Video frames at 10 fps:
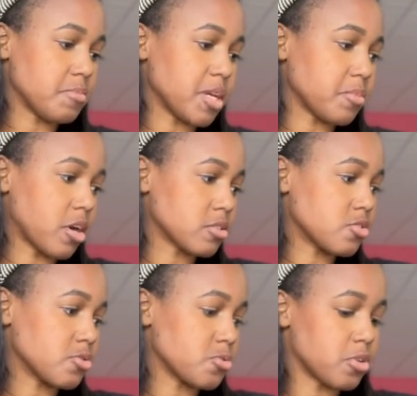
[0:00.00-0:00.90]
big box
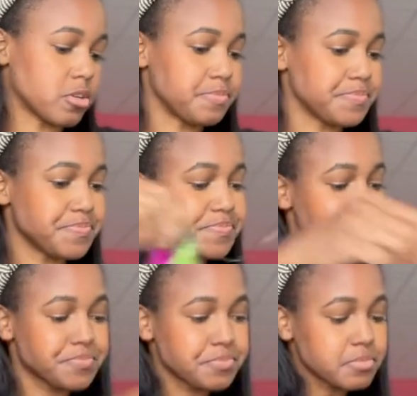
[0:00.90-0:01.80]
store
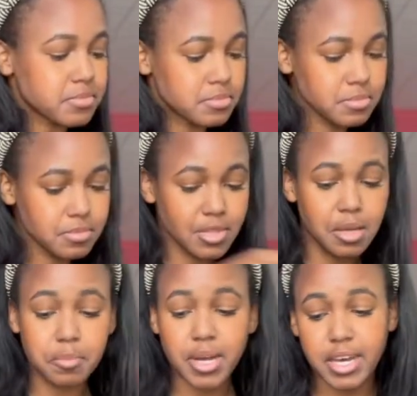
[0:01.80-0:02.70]

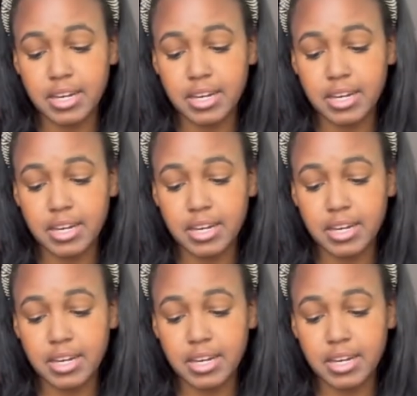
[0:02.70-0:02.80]
but